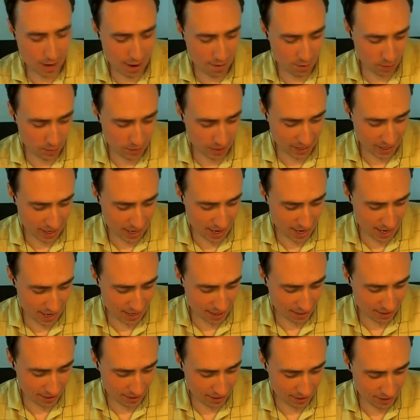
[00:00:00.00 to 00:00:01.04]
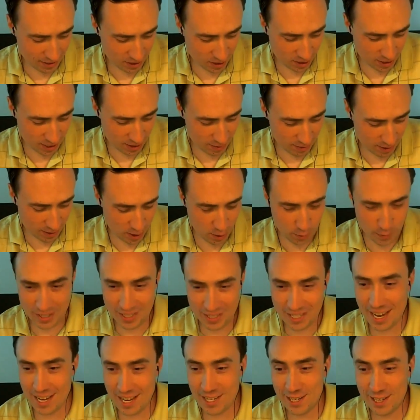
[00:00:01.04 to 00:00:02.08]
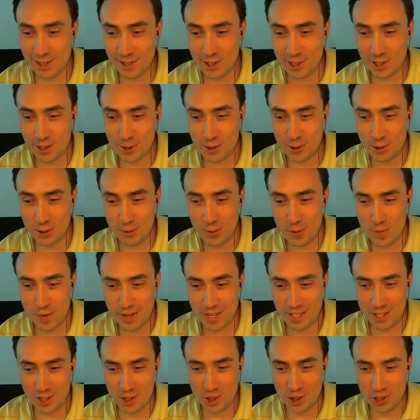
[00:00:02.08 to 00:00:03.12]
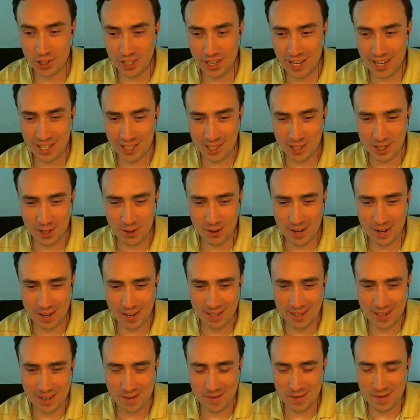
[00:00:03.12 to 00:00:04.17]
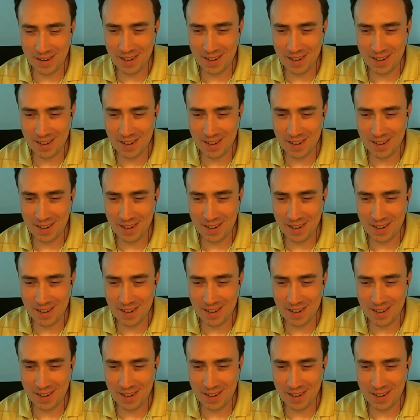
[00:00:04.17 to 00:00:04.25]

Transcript: having me. Uh, it'll be ten years at Google for me this July. So I, I